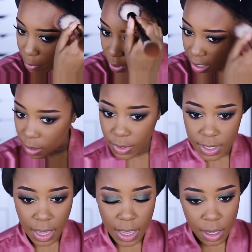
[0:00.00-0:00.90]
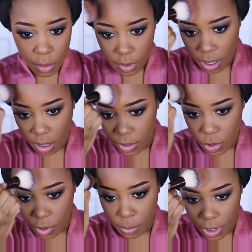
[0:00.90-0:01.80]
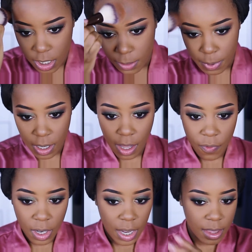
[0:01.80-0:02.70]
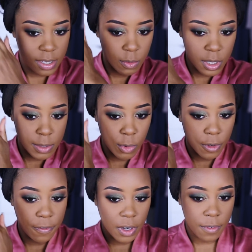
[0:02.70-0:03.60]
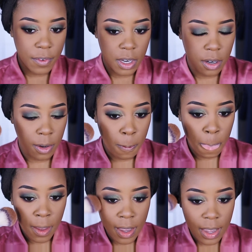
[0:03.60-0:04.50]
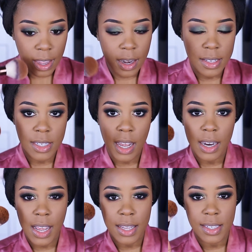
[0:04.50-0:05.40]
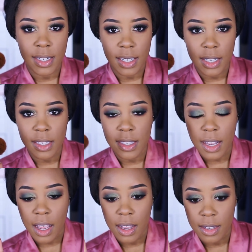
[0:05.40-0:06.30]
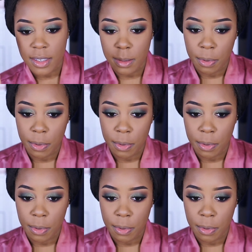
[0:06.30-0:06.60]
but it was an angled contour brush, but I feel like this one is more fluffier and is not as dense as the